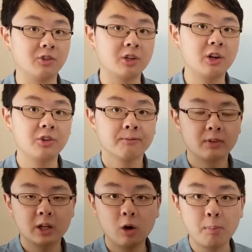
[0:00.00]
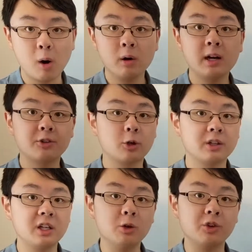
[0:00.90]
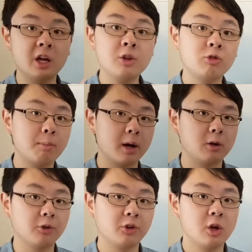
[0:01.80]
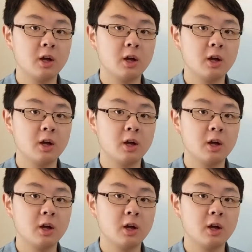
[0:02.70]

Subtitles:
because your opponent is going to use his rebuttals,